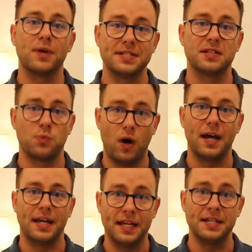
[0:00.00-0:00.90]
reasons
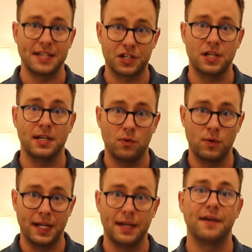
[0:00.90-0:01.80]
why it is actually
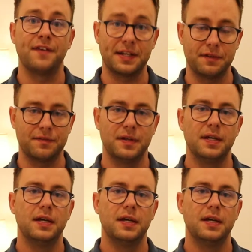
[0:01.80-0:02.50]
really effective.